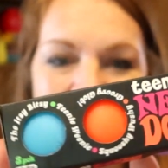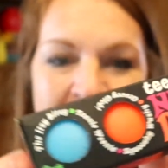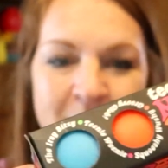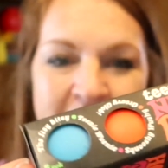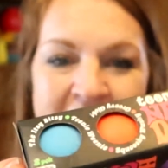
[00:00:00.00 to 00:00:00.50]

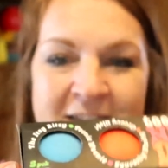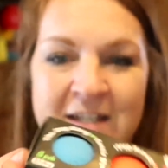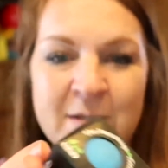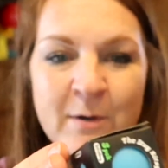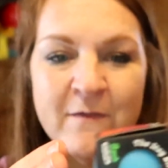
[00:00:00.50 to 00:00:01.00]
Um, and it's
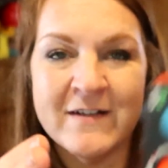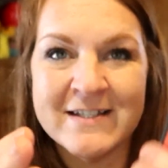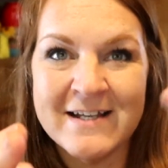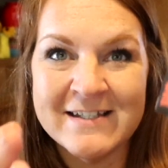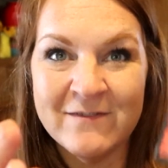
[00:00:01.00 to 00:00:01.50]
like the perfect
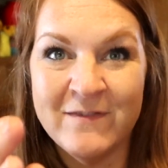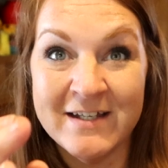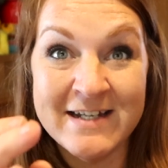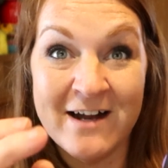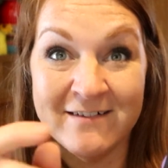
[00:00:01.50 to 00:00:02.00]
size to
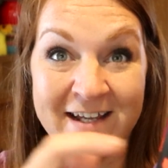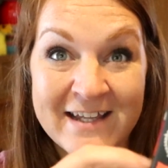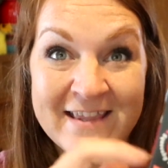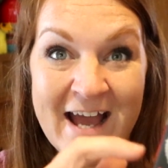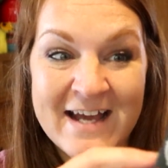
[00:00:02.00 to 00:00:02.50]
fit down
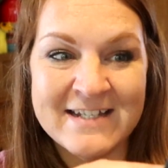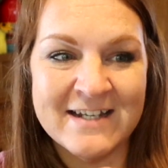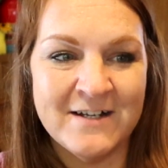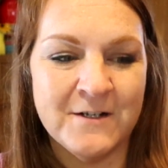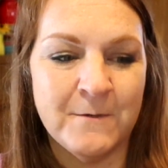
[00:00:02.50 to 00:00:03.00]
in that
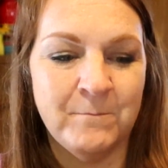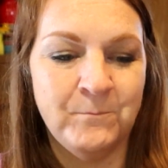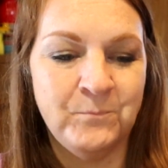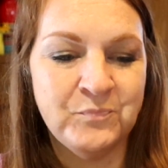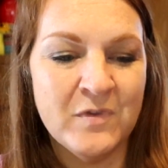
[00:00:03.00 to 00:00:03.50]
um,
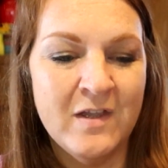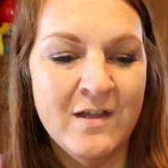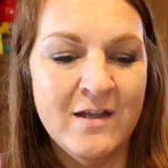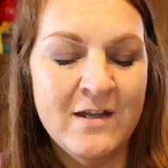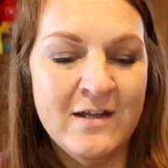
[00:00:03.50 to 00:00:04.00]

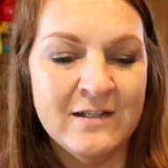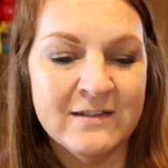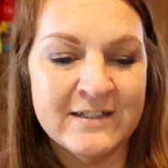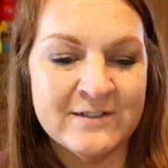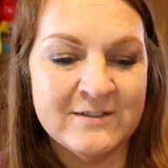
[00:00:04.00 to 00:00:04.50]

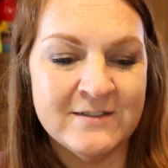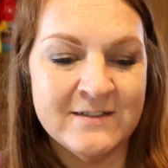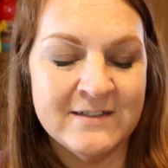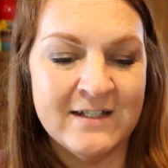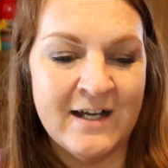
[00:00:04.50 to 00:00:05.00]

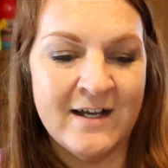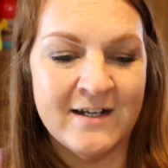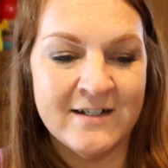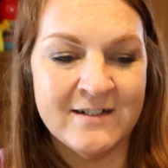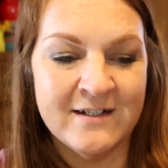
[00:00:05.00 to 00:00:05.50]
little
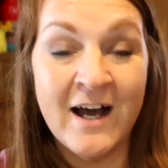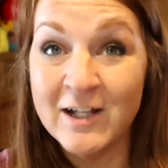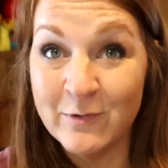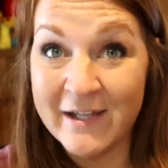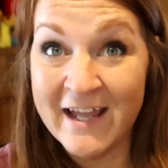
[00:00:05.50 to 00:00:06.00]
uh,
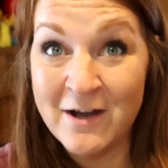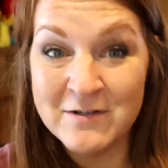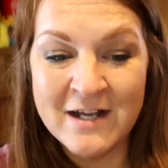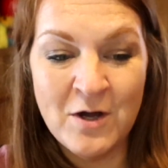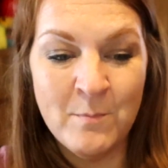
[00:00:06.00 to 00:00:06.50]
Halloween
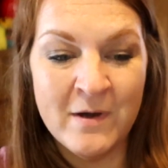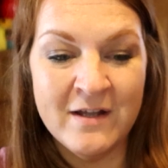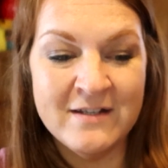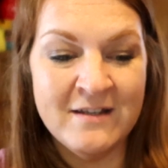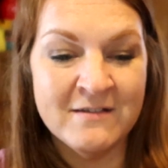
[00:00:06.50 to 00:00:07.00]
countdown,
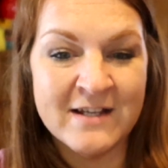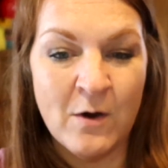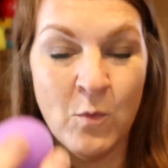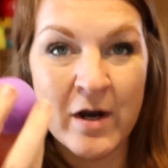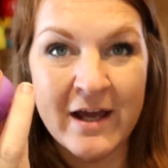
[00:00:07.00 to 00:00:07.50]
but it's
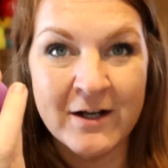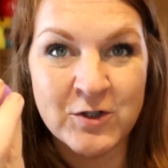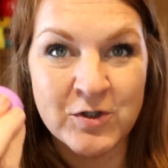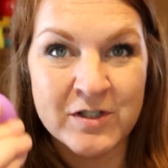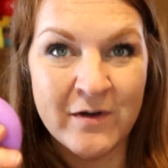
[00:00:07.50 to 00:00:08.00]
got one
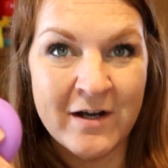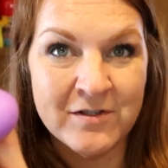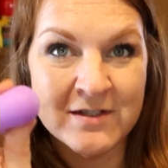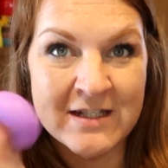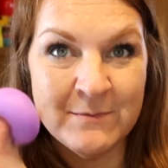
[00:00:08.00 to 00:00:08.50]
extra, so I'll
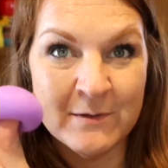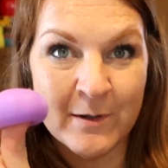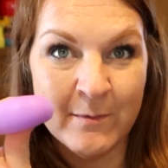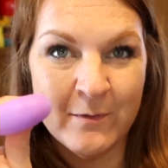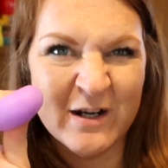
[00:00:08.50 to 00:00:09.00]
just keep the
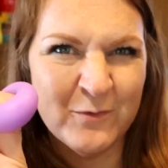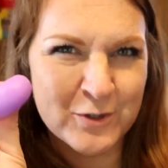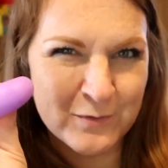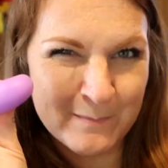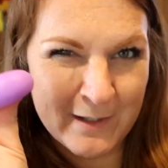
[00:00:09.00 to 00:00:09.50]
purple one. I
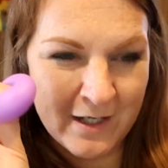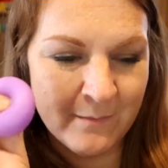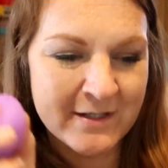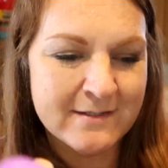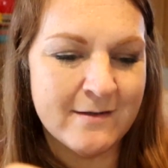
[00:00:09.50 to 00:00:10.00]
wish it was pink,
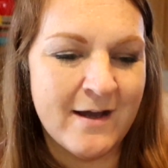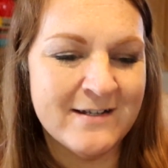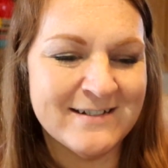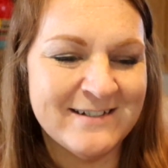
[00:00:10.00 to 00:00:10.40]
but it's not.